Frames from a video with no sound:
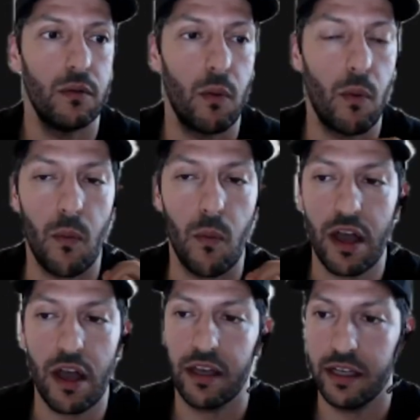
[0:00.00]

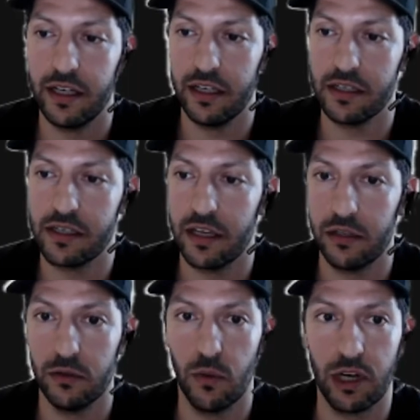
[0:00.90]
what it is
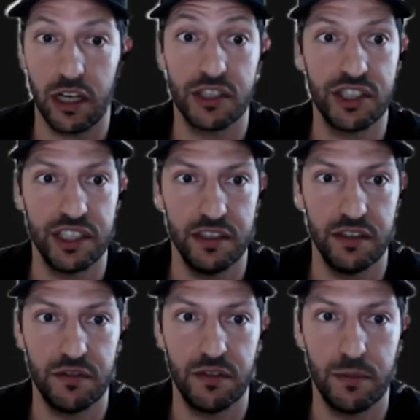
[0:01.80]
that you want to
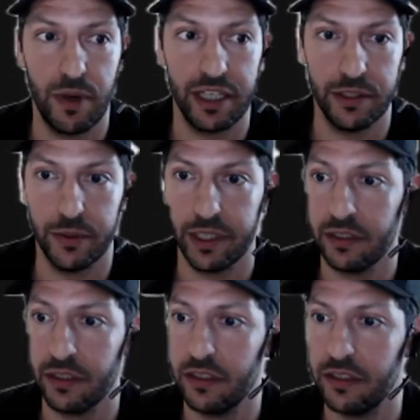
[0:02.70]
achieve by doing
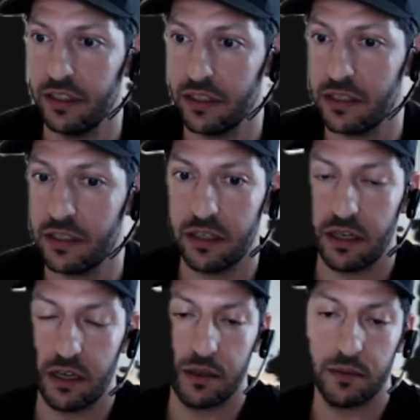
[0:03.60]
this
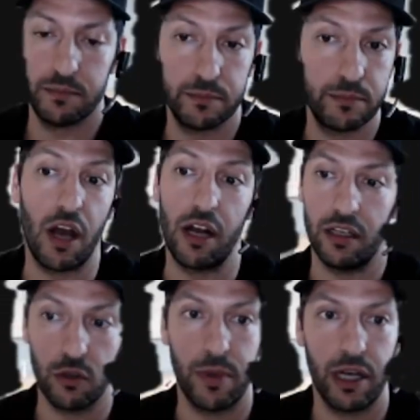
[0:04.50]
uh,
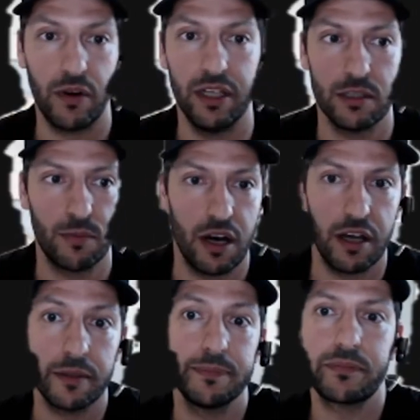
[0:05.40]
product or by creating this
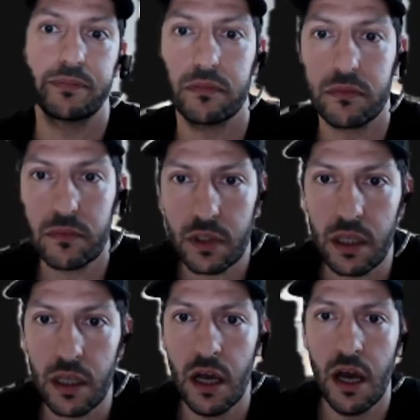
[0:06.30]
product.
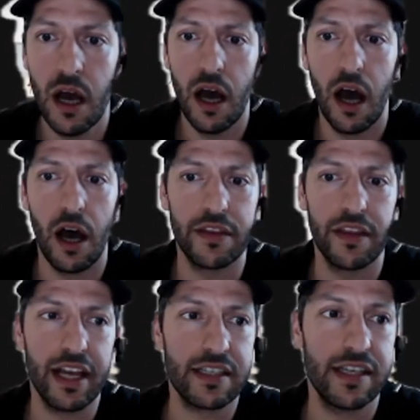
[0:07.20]
Uh, the
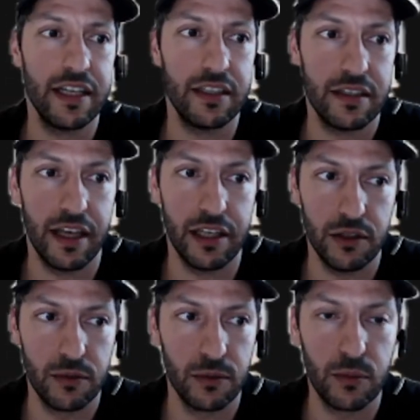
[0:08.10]
next thing that
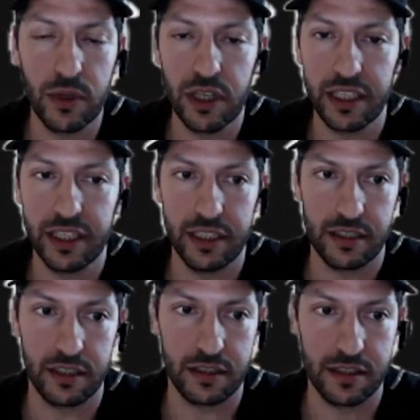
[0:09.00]
you really need
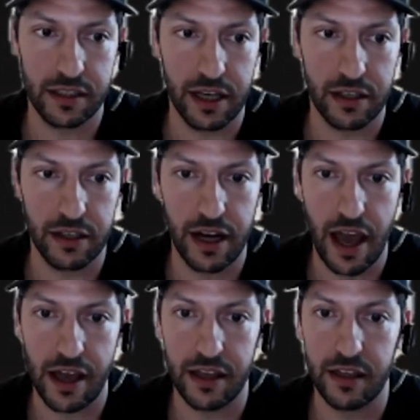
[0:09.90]
to to get good
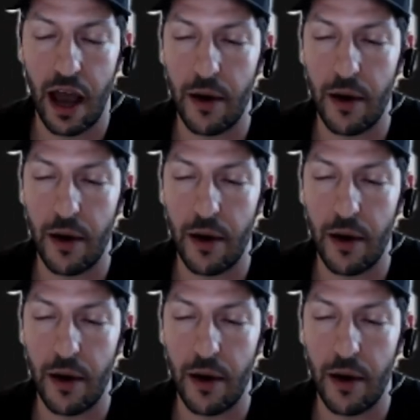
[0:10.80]
at, and I